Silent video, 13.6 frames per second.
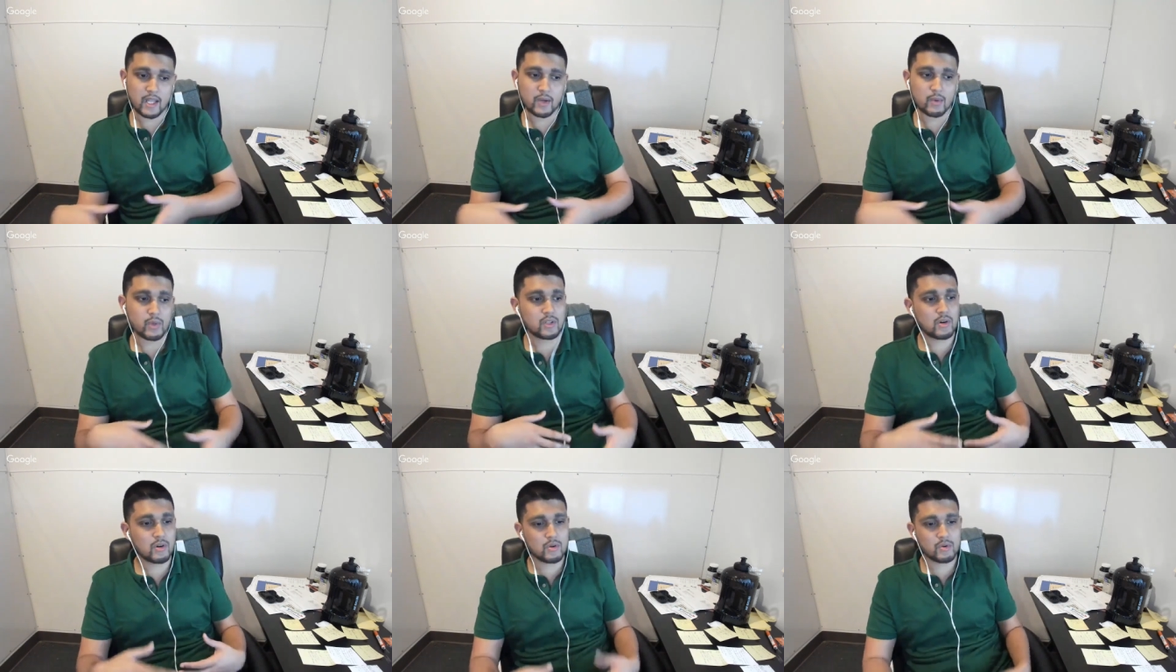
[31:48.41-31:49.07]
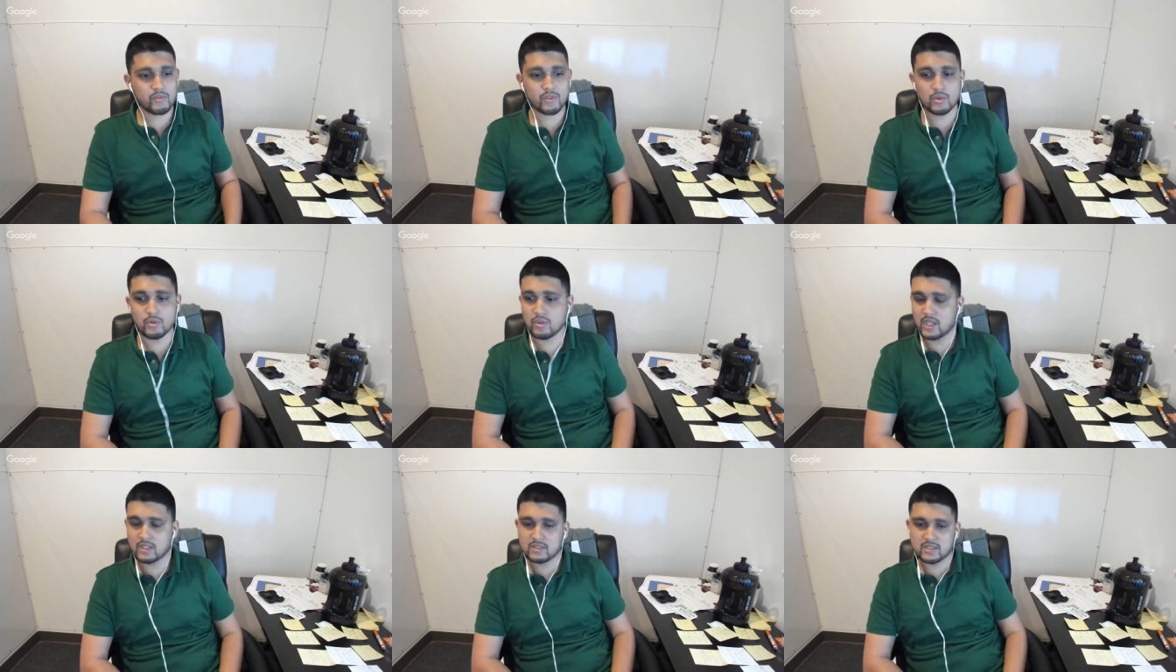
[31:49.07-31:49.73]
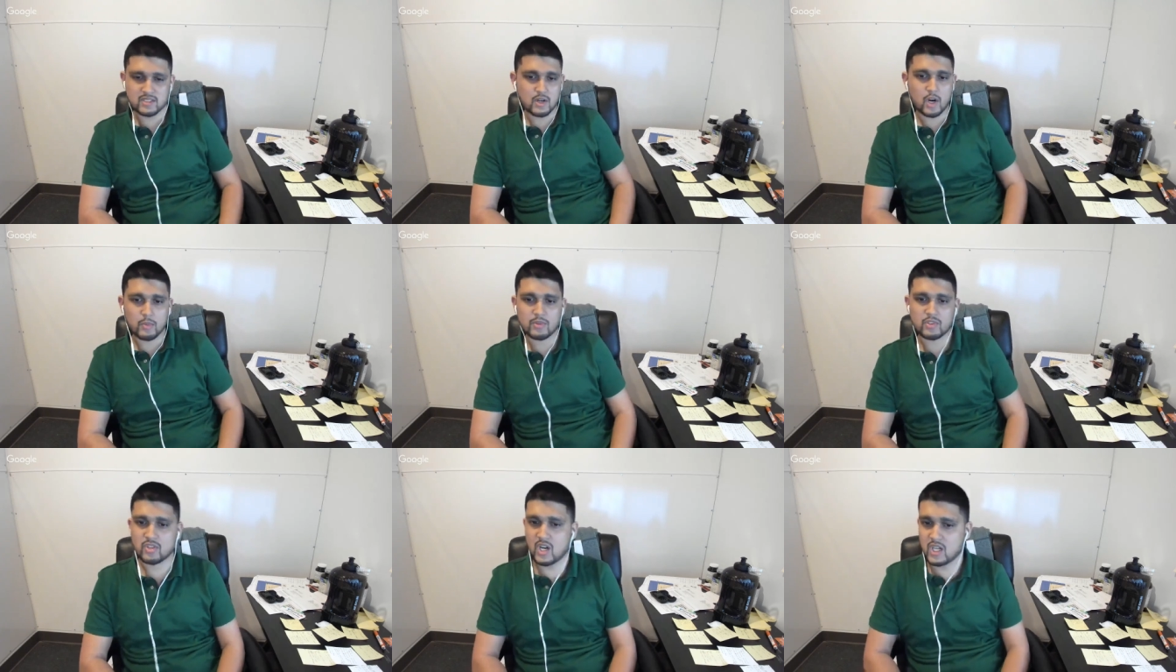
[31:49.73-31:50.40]
Like, we don't view things as an
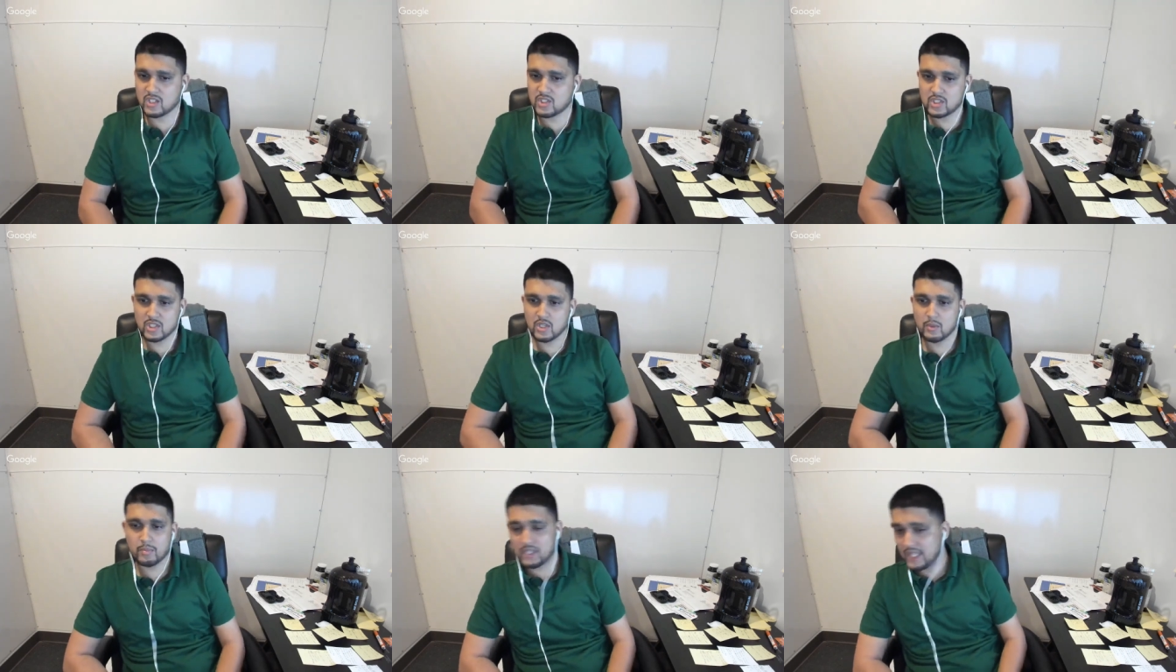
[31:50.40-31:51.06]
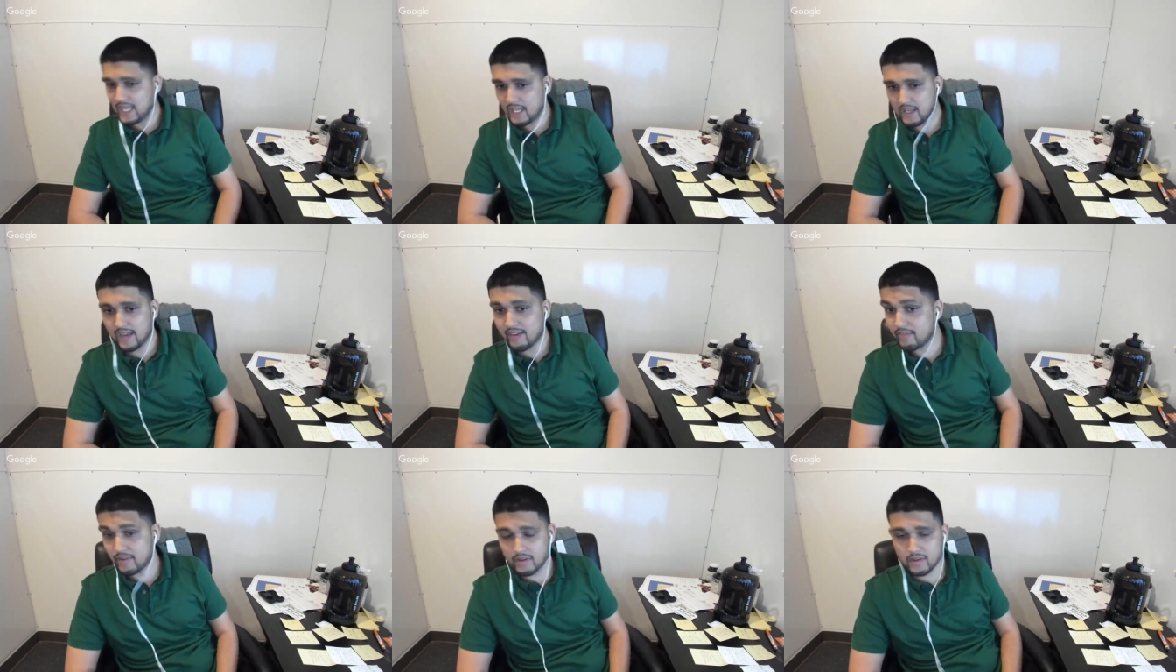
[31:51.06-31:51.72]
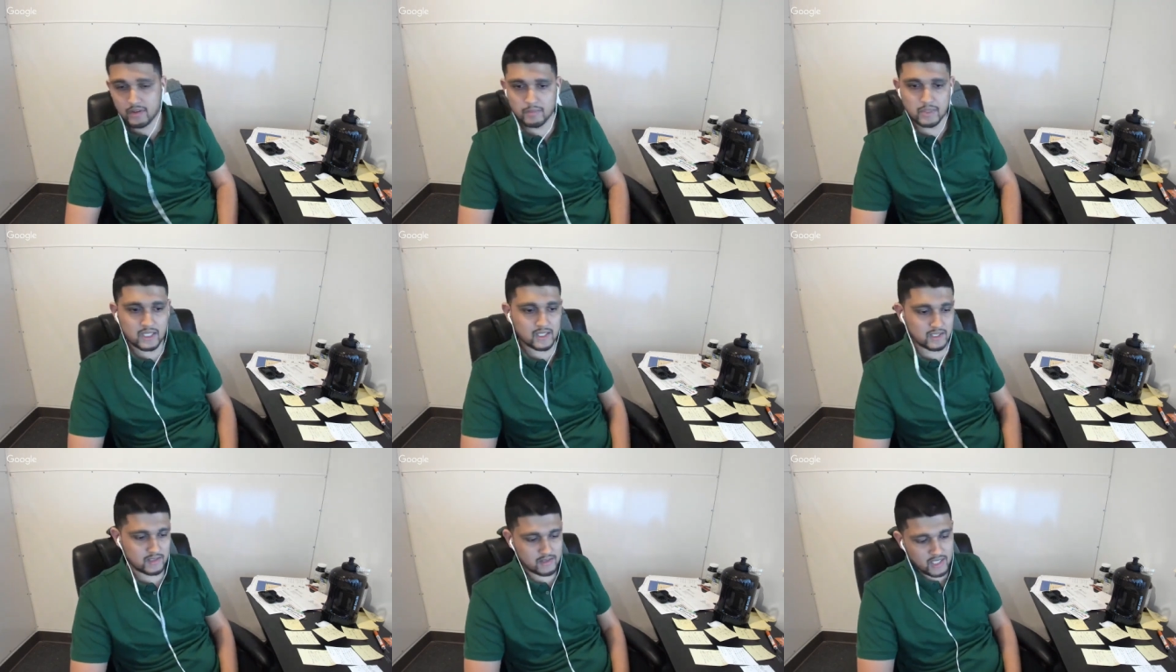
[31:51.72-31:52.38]
arbitrage play ever,
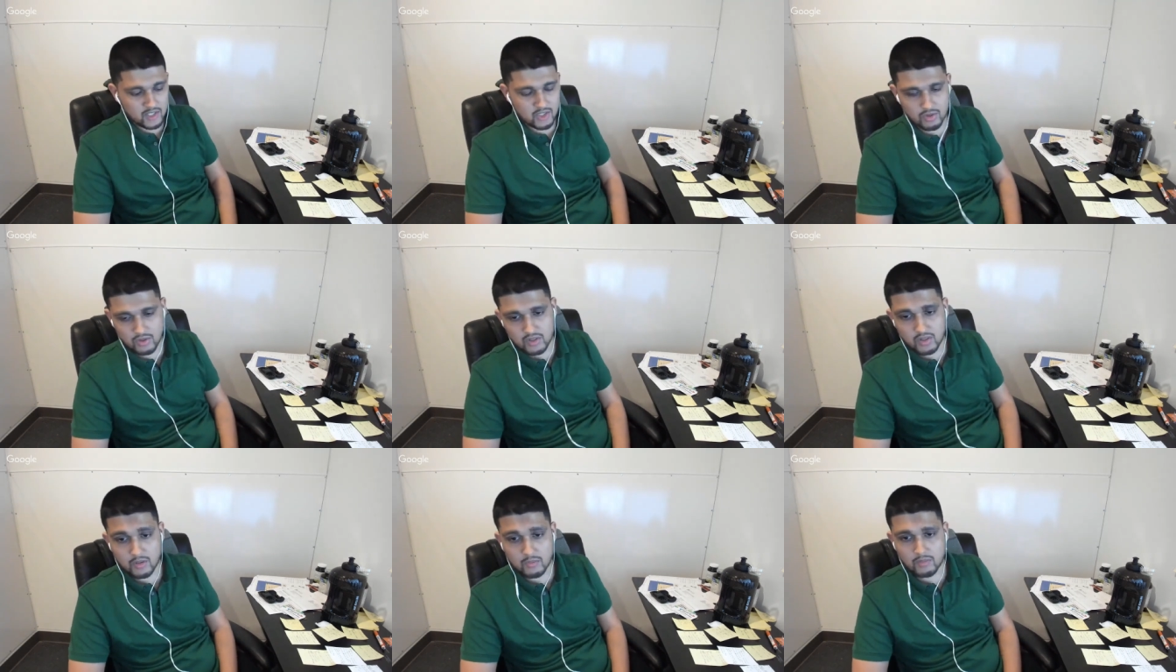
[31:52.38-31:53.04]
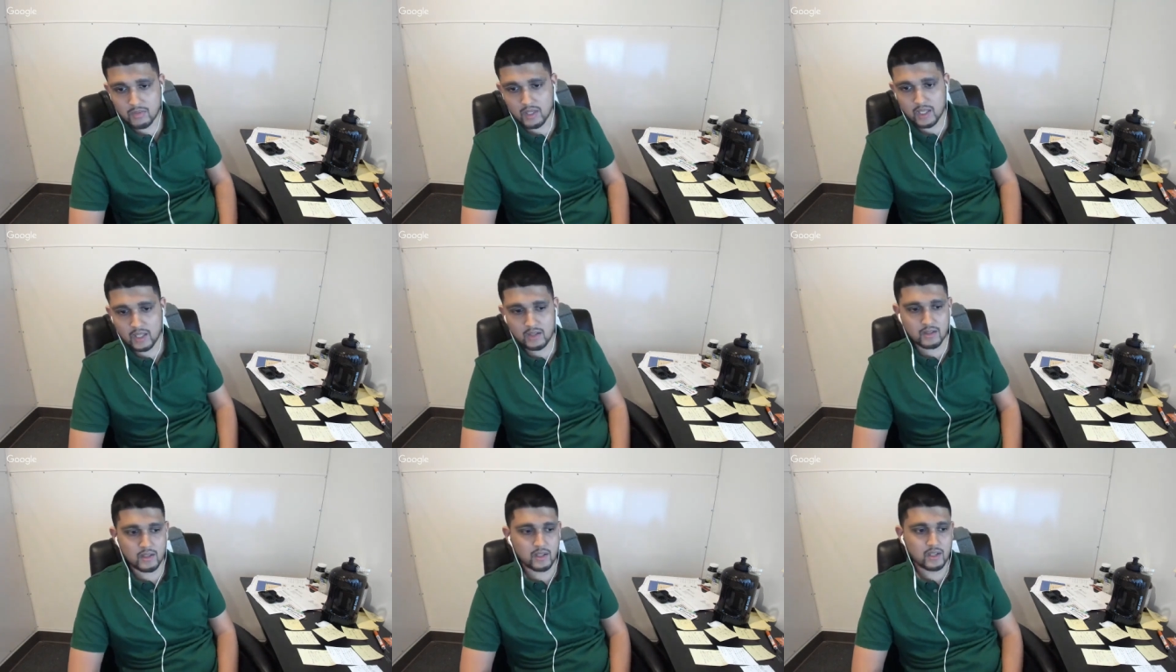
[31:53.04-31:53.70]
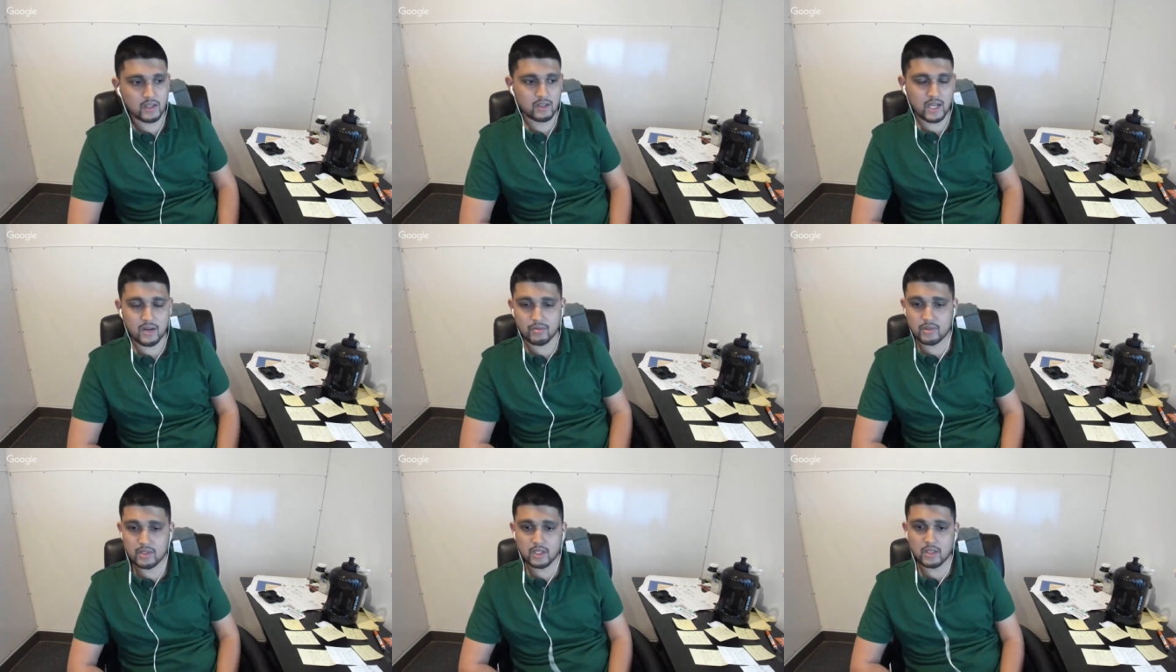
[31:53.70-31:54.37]
because that's short term and not
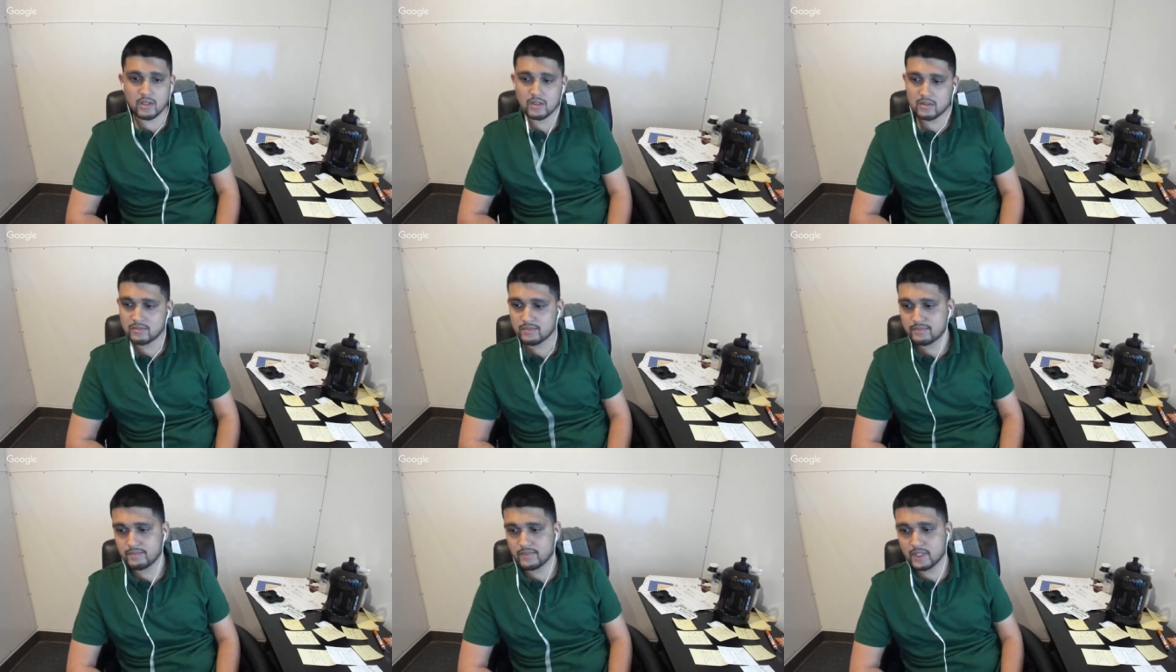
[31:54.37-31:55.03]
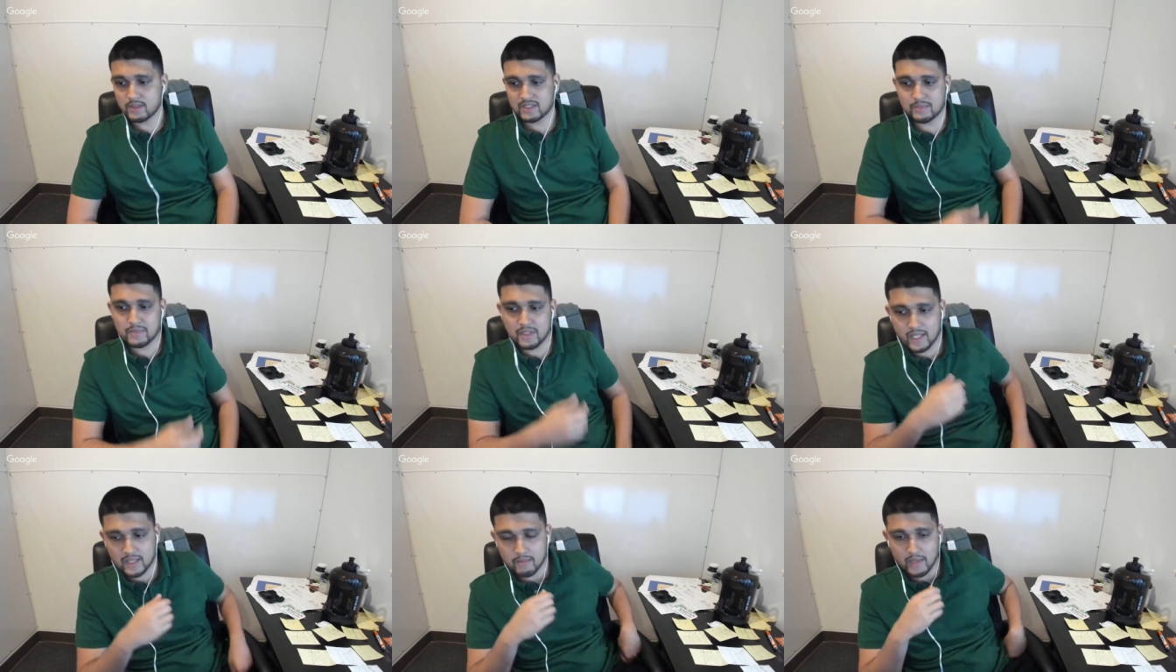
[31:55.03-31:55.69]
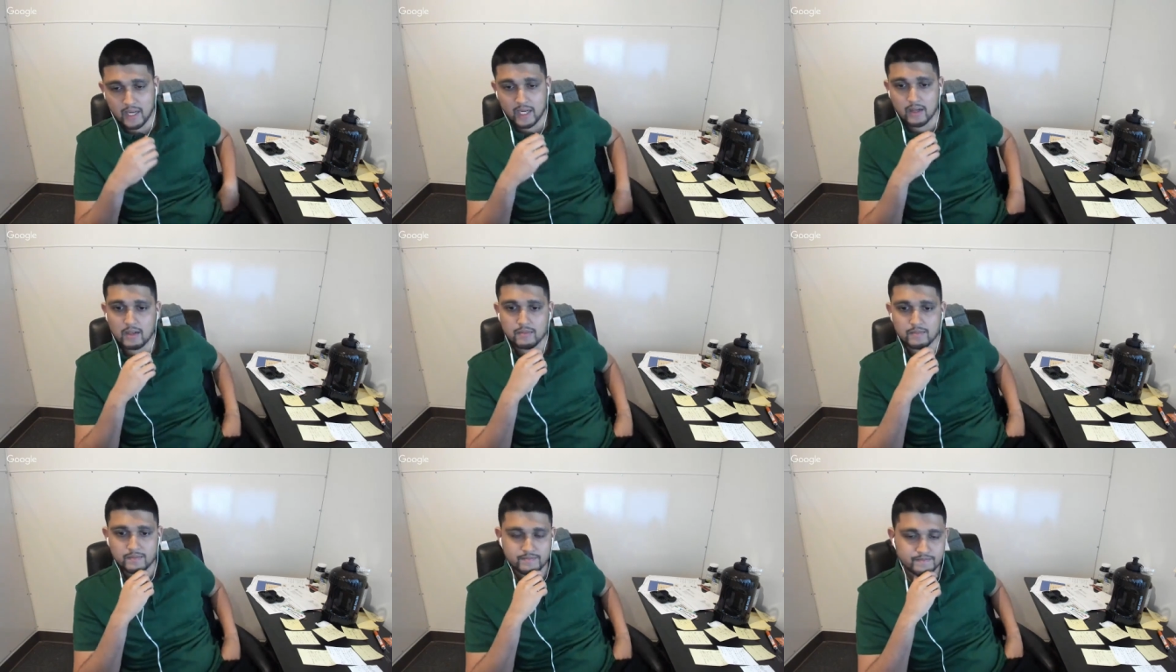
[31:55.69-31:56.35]
really, you know, something I can bank
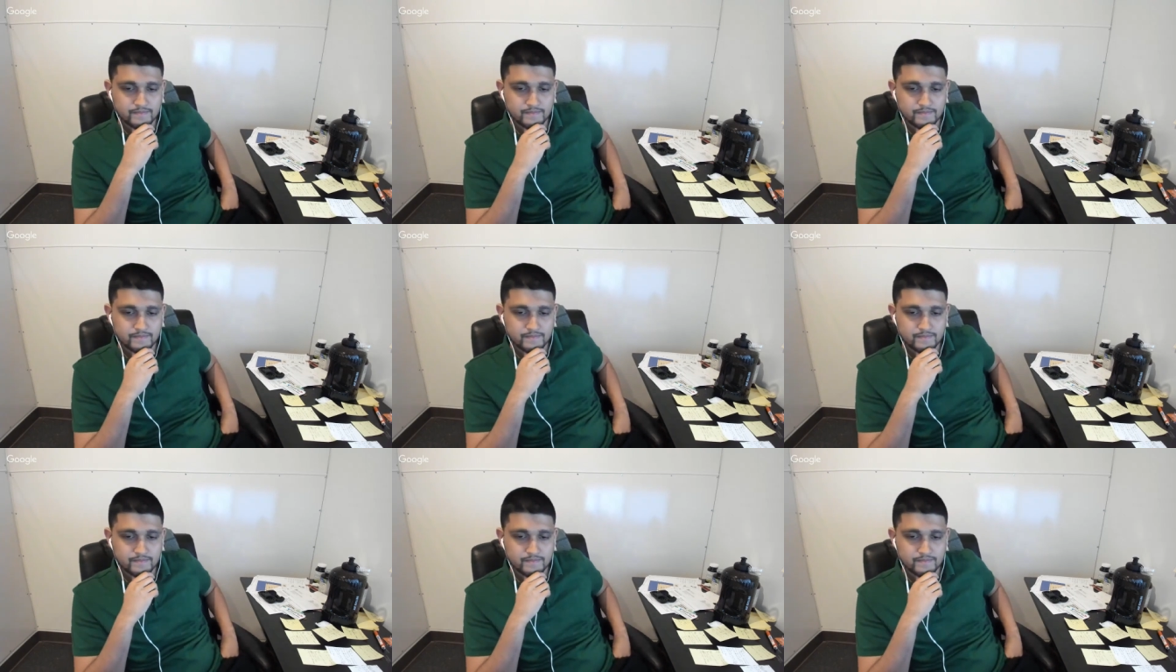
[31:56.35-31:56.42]
on.